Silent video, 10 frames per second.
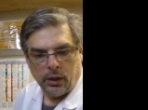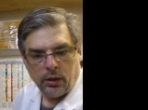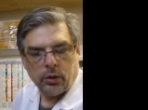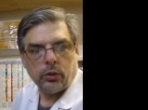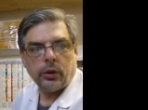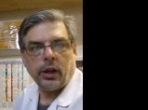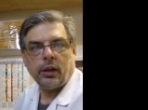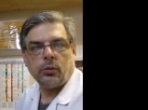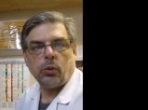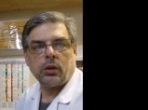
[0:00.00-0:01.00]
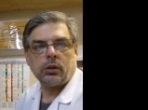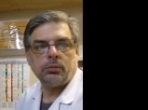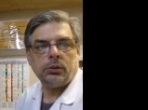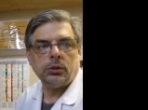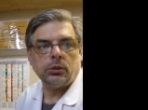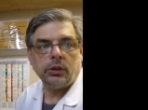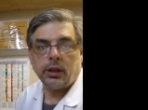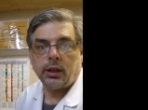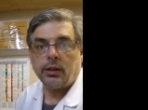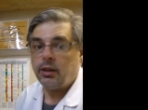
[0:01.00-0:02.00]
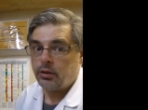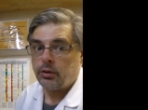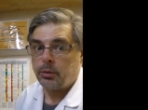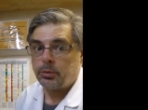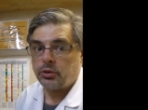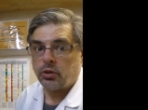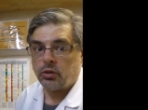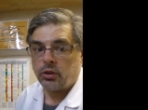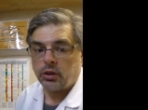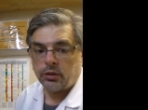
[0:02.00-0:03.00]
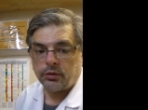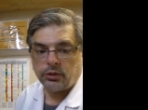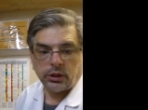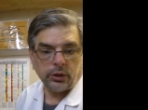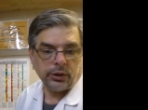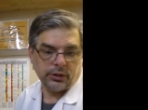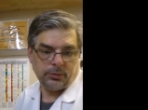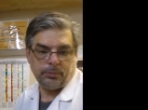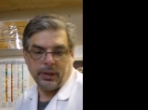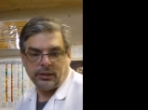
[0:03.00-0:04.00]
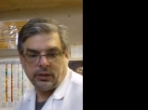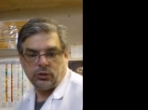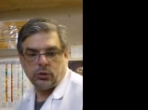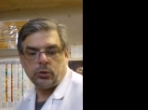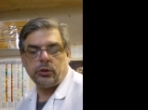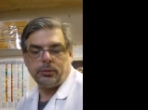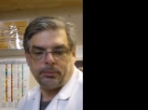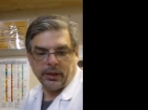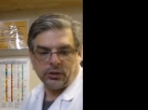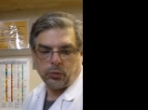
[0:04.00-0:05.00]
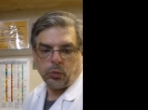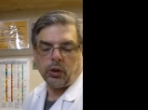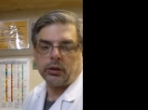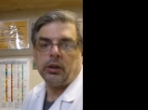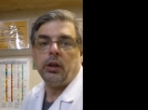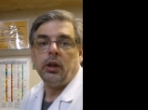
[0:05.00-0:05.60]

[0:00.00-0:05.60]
Hello and welcome to yet another episode of Jerry's Basic Jewelry Benchwork.